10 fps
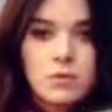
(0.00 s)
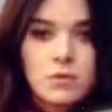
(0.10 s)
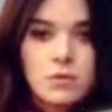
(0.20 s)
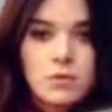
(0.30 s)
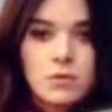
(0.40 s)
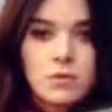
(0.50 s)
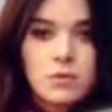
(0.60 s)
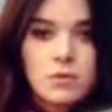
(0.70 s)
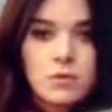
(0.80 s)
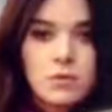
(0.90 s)

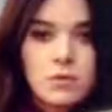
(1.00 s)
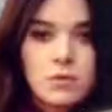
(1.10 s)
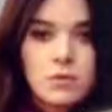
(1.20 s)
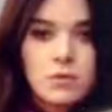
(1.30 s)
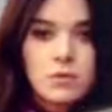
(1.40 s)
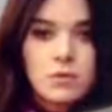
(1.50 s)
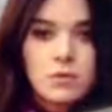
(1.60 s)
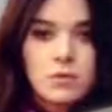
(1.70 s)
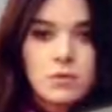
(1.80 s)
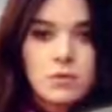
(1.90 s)

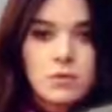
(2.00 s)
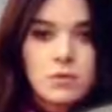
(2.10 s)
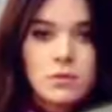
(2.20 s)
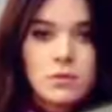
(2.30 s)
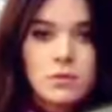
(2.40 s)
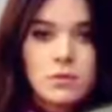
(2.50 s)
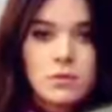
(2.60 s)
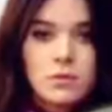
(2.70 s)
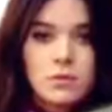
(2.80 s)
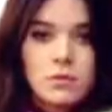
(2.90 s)

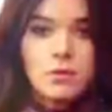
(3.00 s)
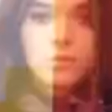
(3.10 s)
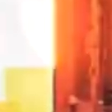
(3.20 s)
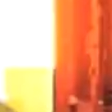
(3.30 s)
(not speaking)